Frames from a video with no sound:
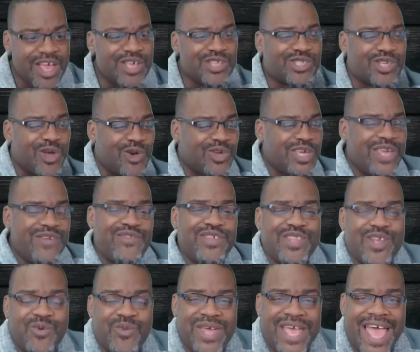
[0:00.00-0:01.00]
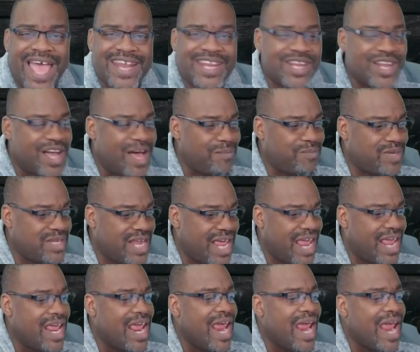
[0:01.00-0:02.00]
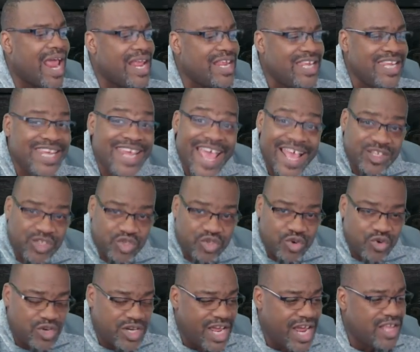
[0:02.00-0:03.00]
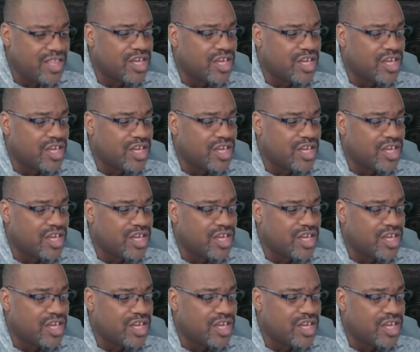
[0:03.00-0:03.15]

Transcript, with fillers: So even though we had an up day yesterday,